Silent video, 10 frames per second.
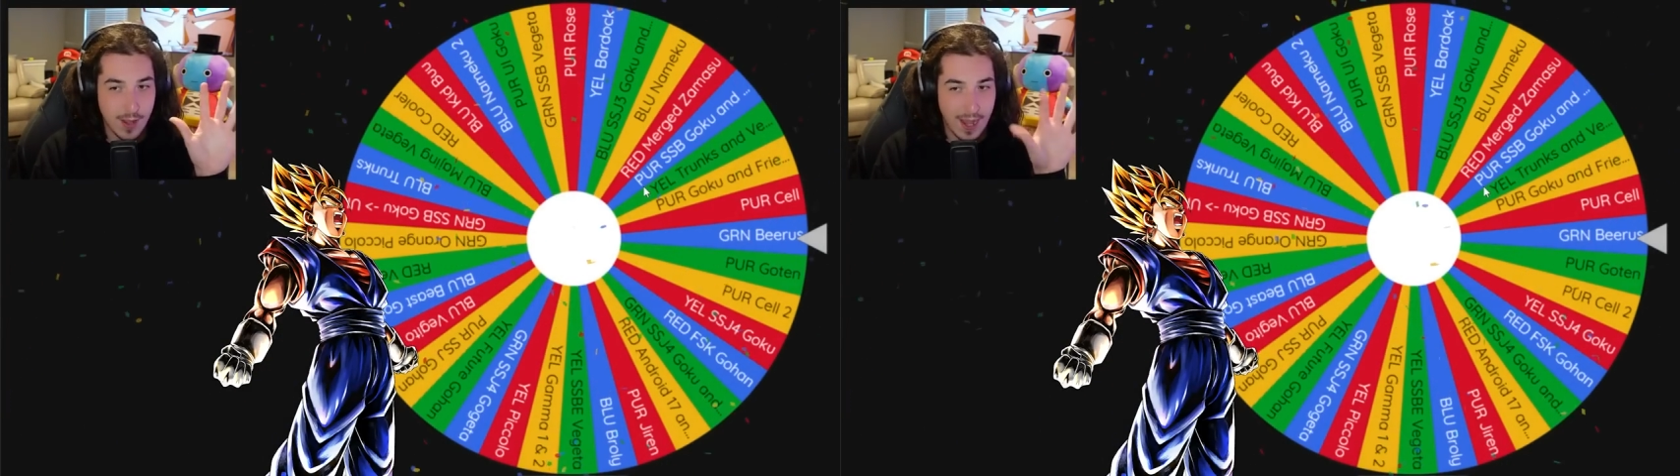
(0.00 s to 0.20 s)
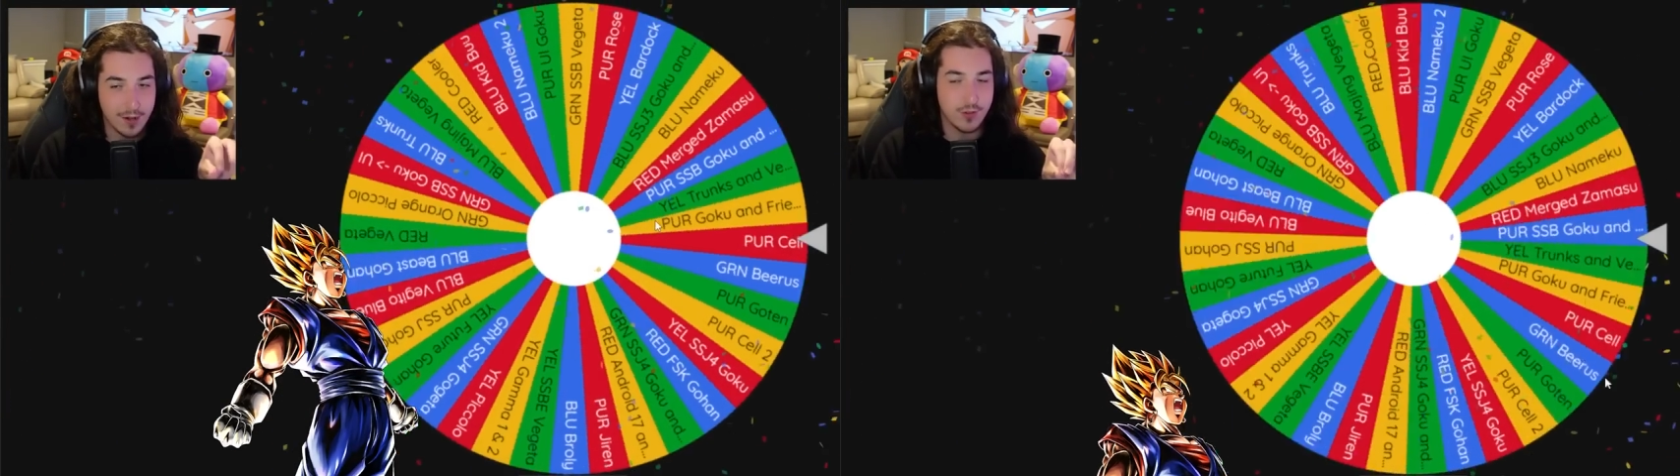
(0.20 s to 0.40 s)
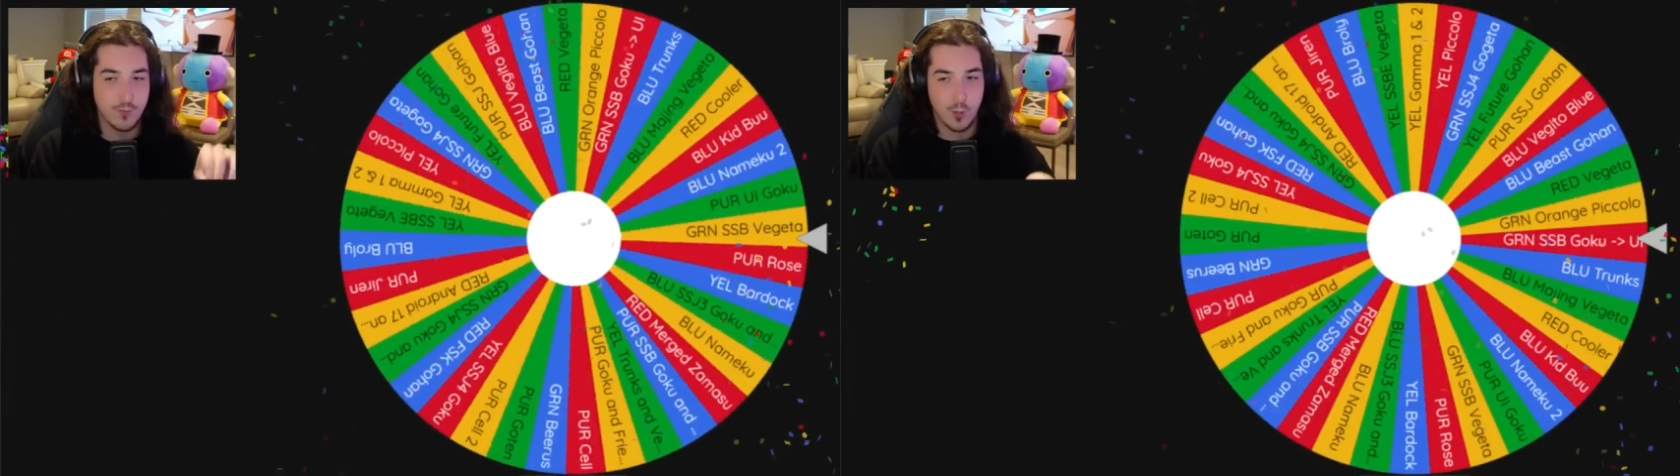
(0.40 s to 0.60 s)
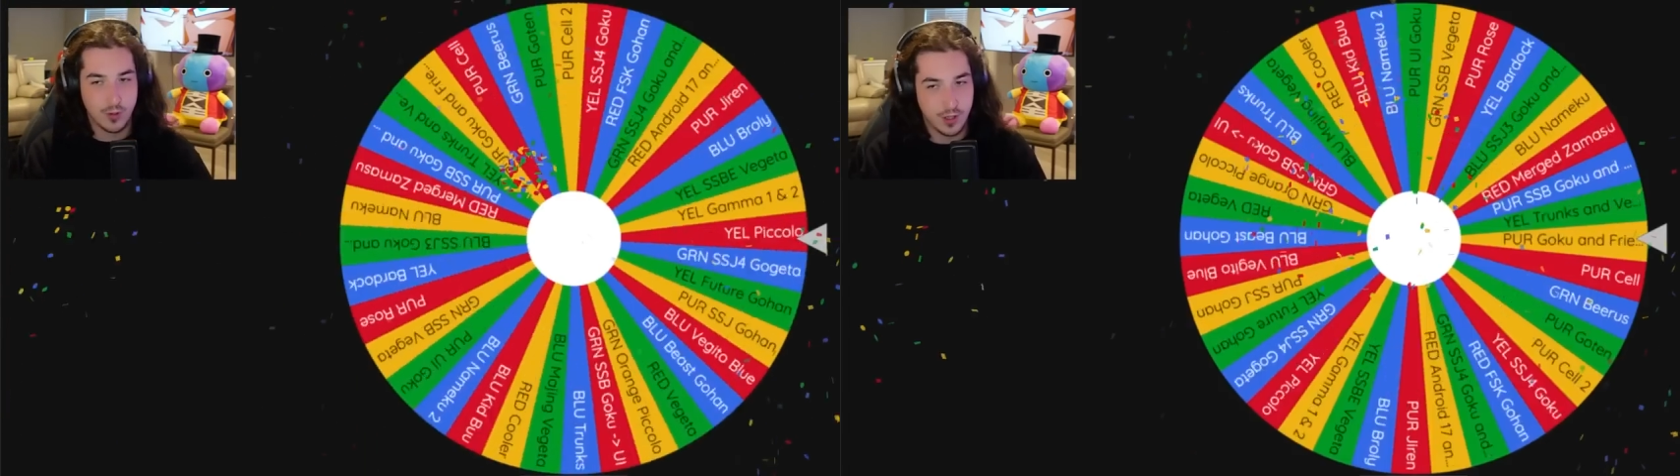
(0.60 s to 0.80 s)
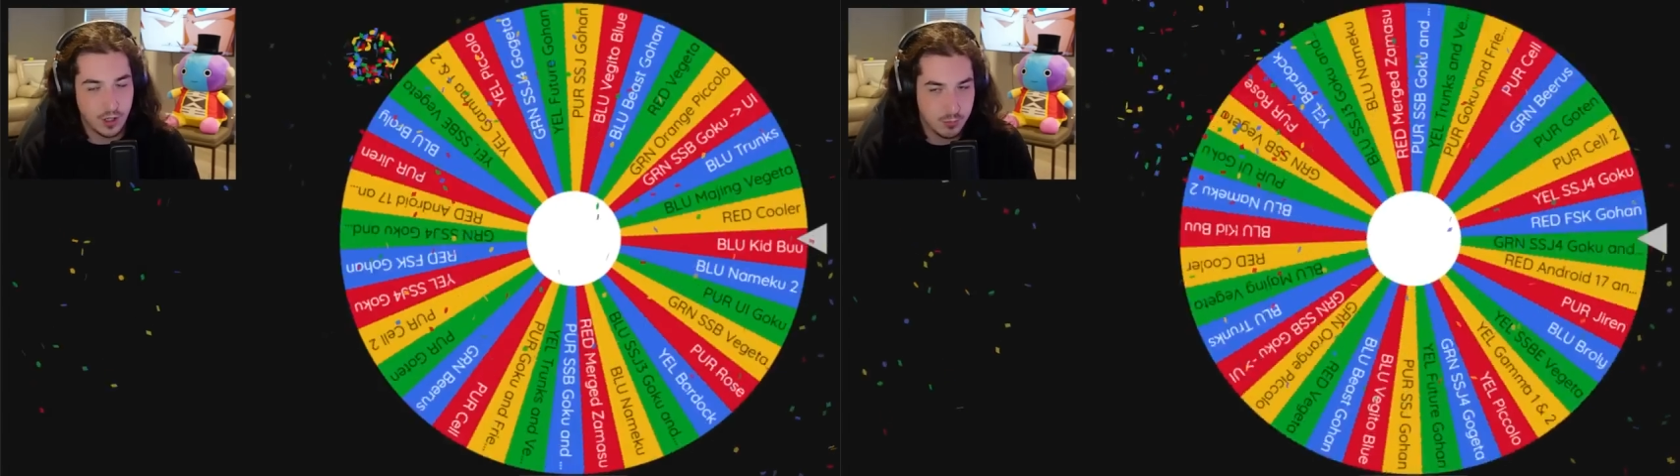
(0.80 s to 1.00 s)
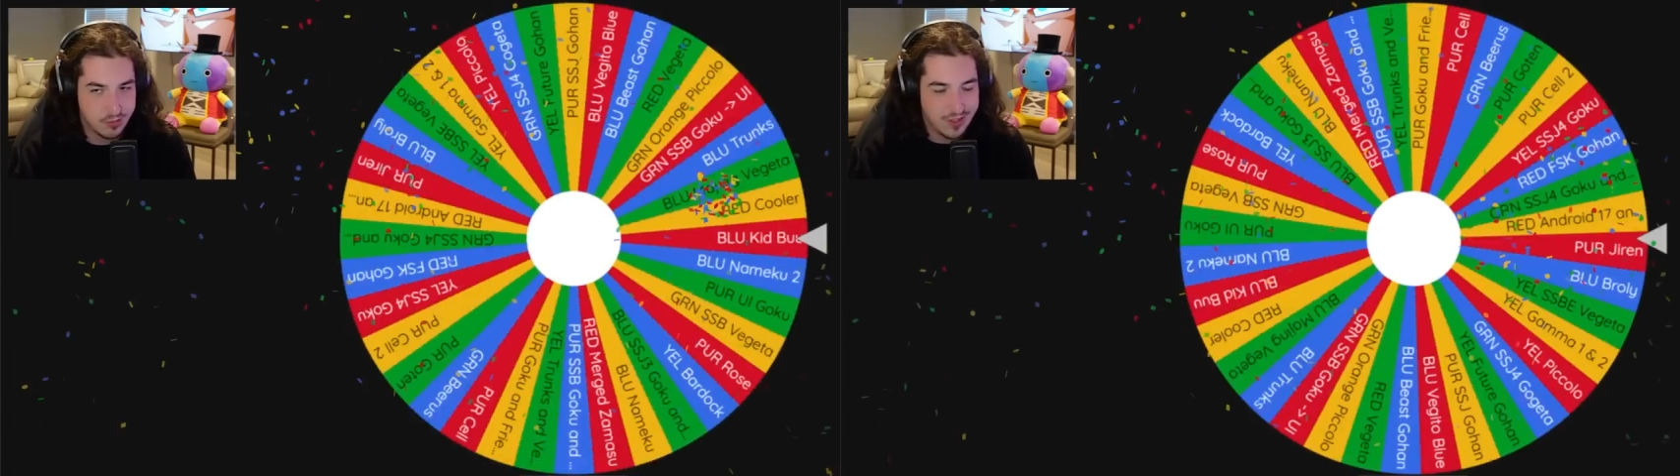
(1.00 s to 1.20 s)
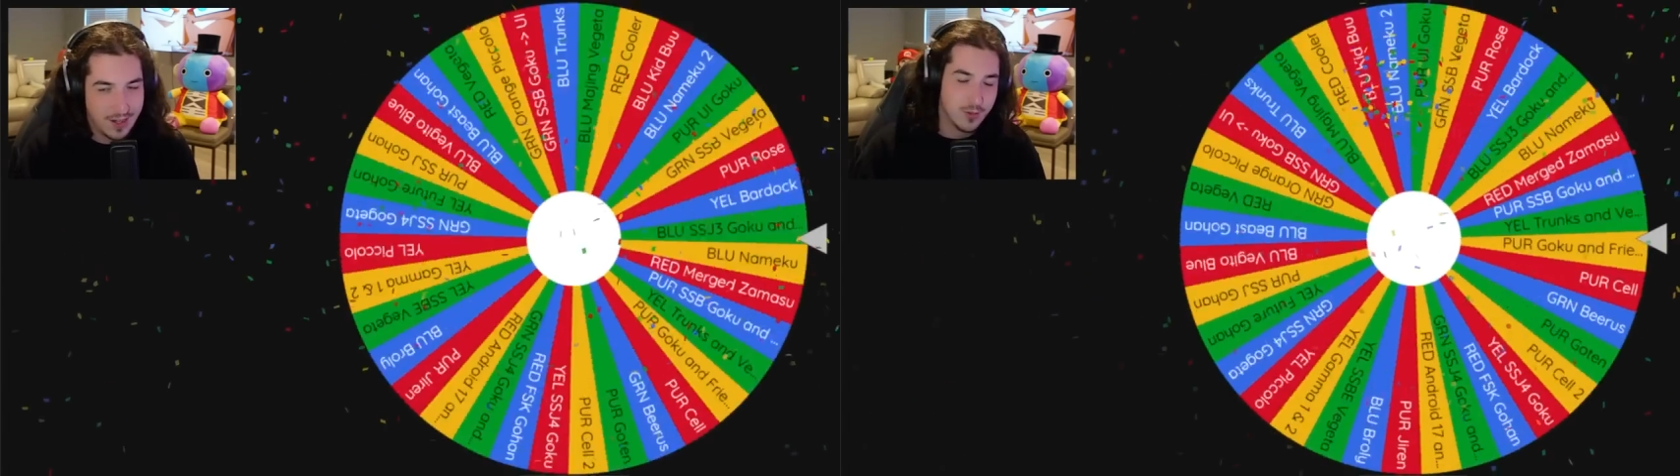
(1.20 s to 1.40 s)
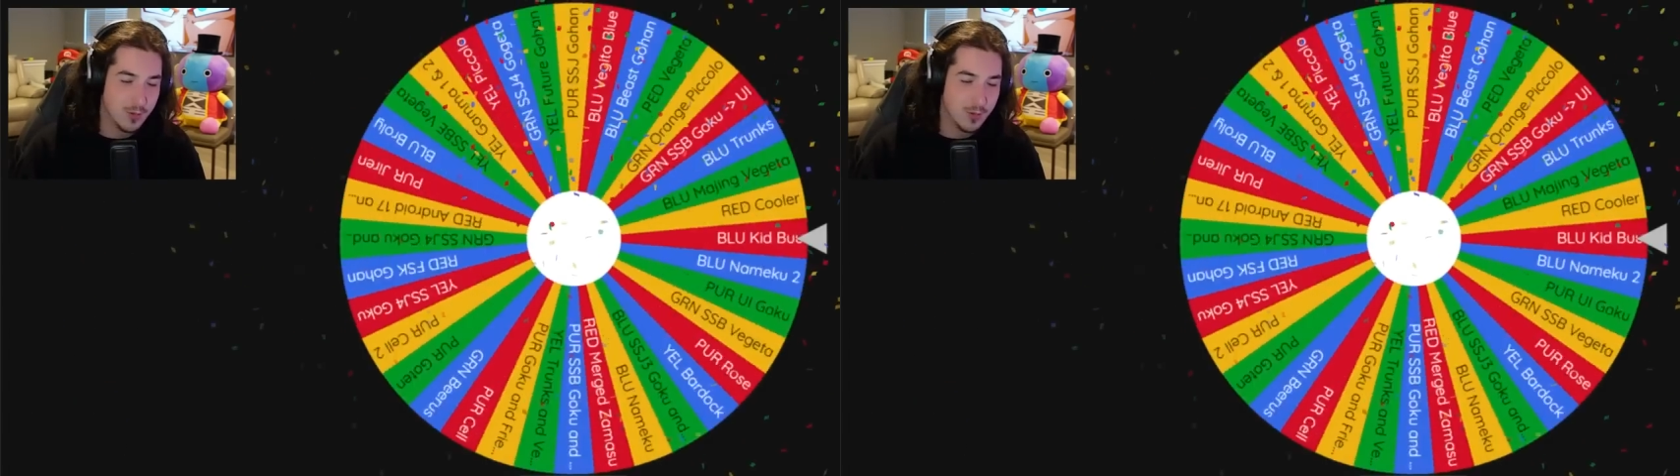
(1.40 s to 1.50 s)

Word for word: actually 1400%.